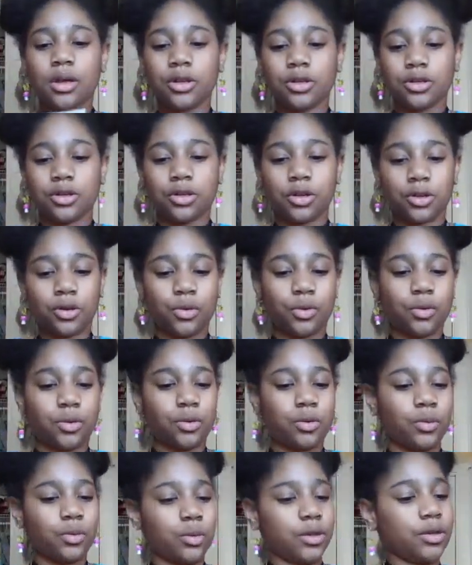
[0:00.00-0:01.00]
So
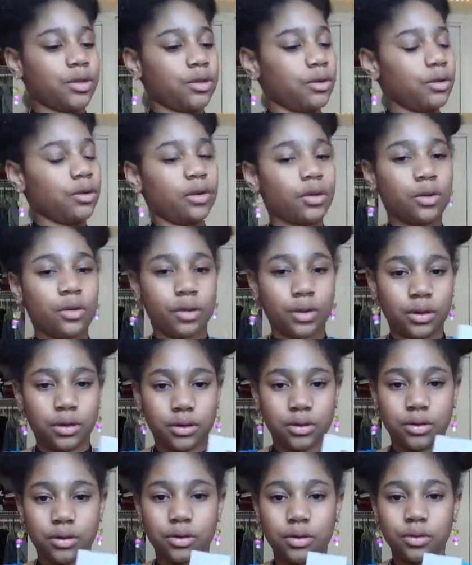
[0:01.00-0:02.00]
what you're going to
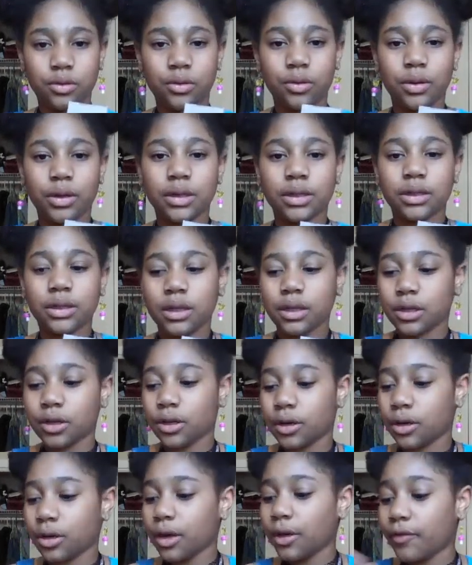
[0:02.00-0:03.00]
do is
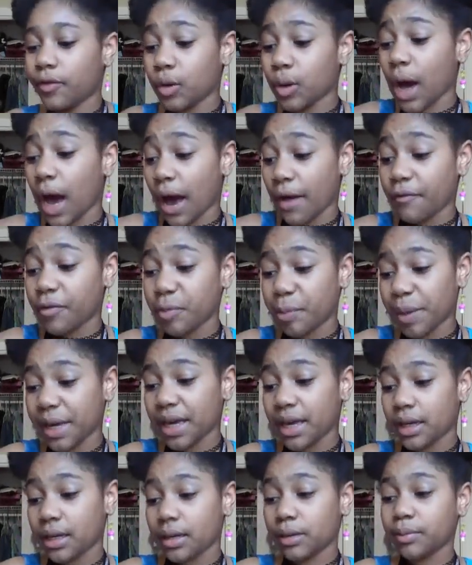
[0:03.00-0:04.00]
either, if you have a
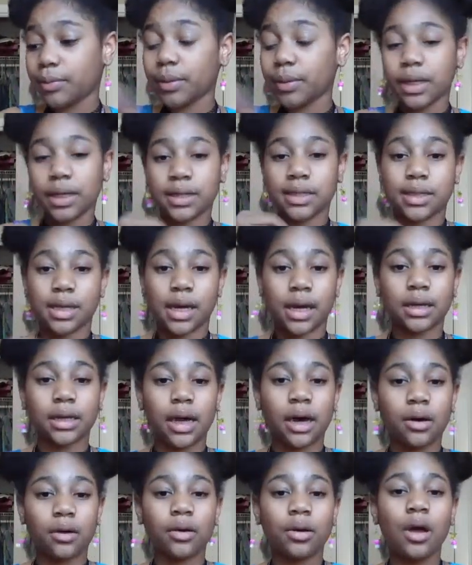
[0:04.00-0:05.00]
pen, place that
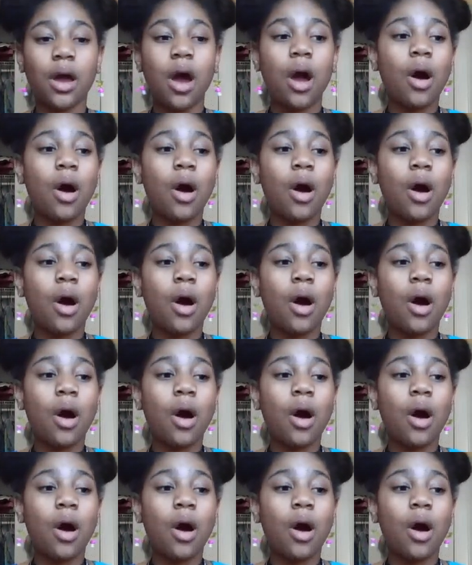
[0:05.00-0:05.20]
down,